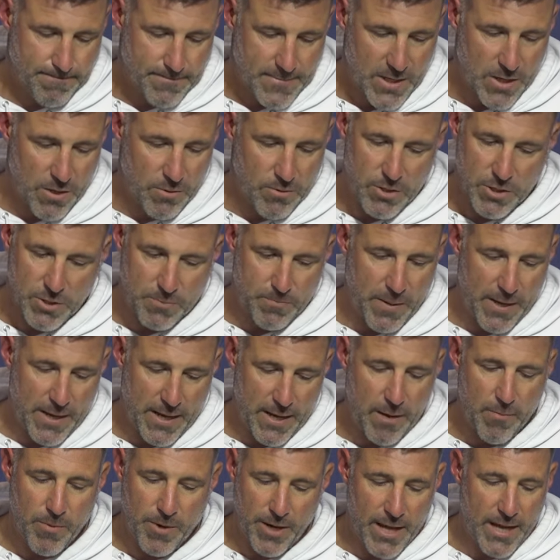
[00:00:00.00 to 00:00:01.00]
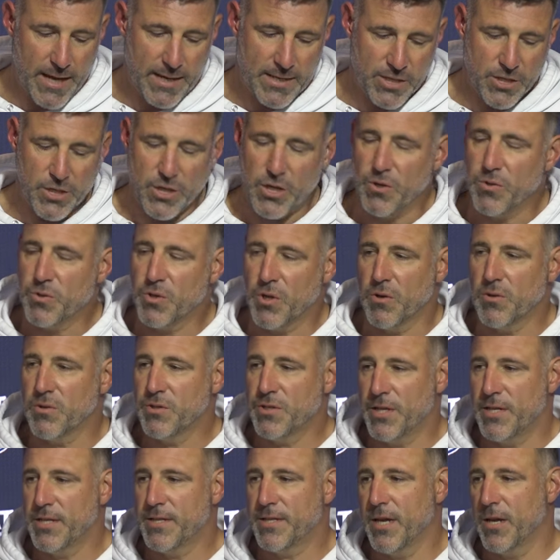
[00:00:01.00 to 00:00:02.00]
you know, just being able to execute those
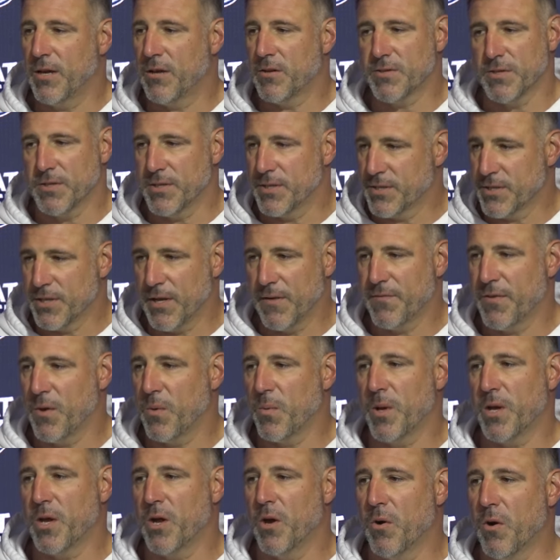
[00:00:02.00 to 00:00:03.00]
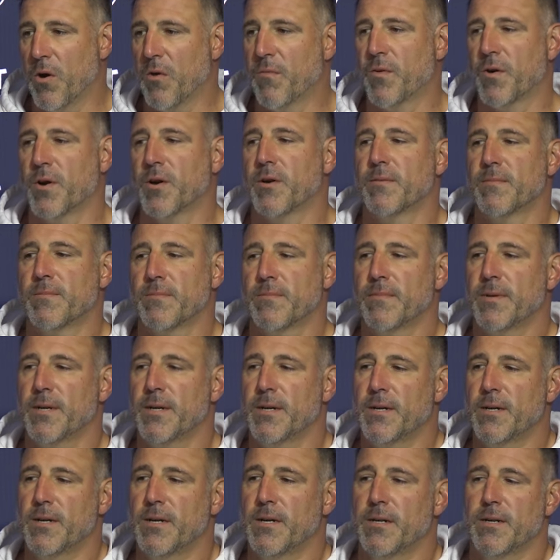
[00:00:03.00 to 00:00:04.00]
details and the stuff that we go over,
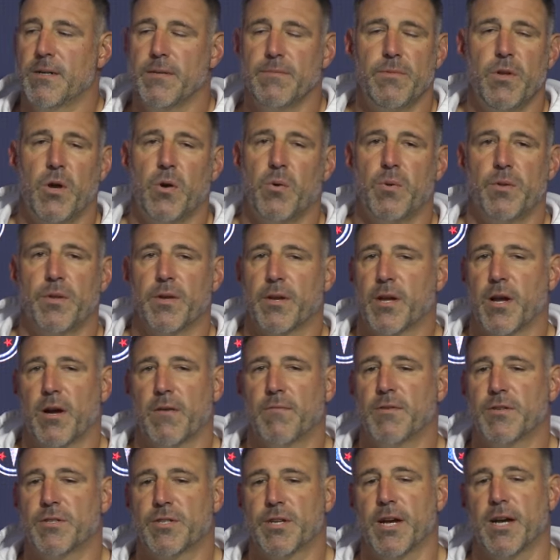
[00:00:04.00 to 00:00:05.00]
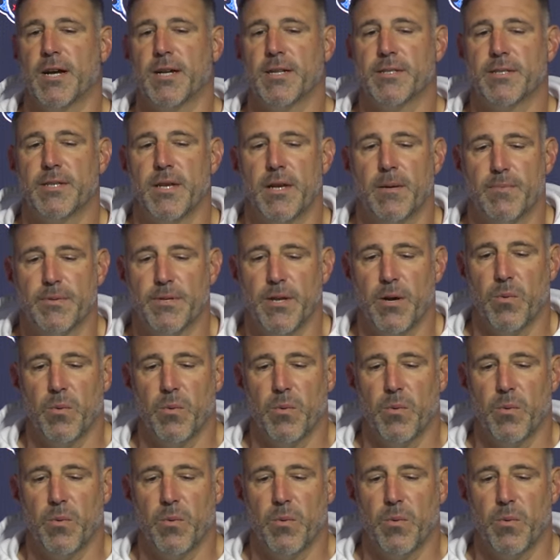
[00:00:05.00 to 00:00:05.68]
uh, knowing the coverage concepts that